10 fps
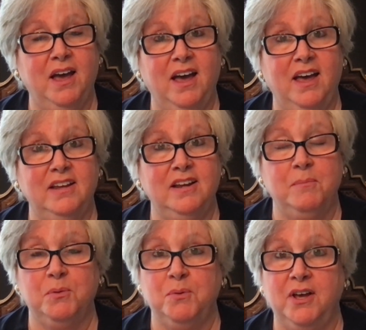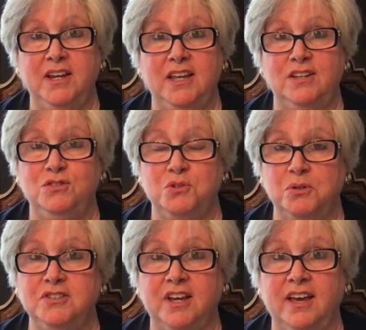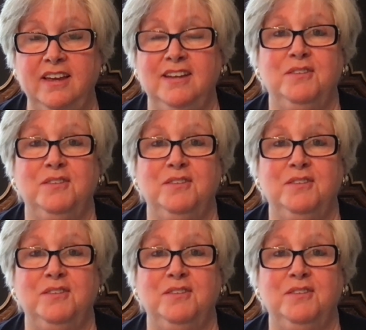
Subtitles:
#1 in Georgia,